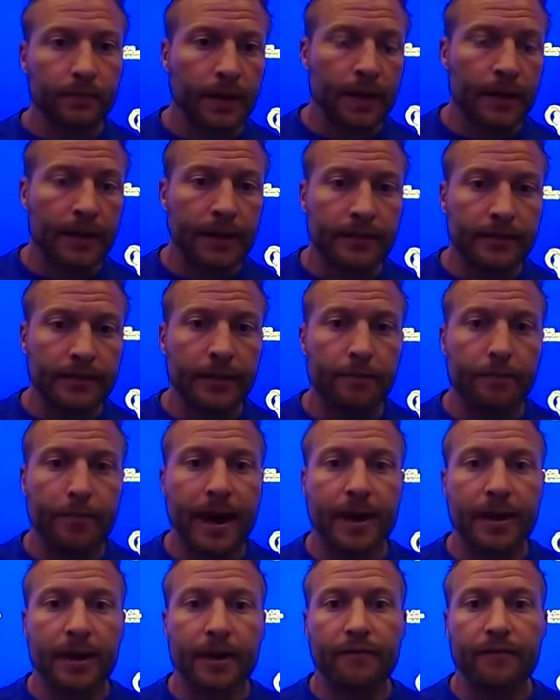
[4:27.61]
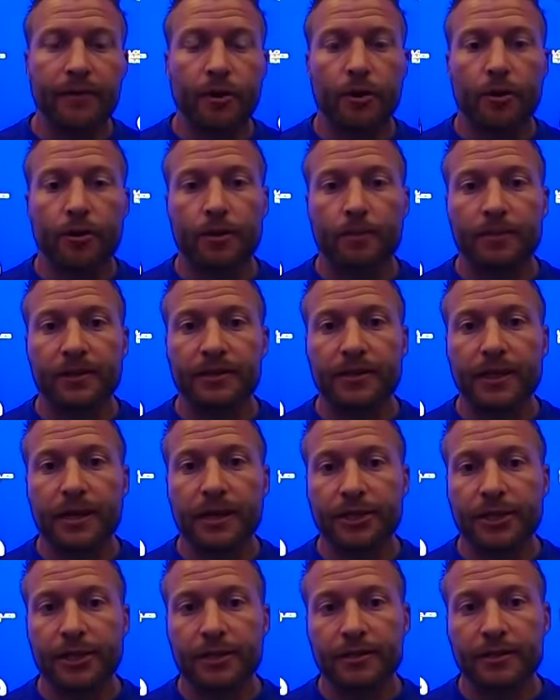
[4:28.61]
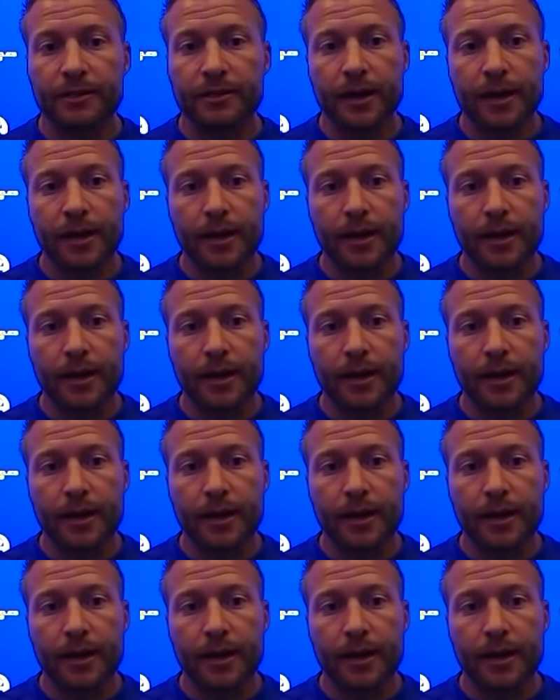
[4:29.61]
I think it's competitive in all the positions.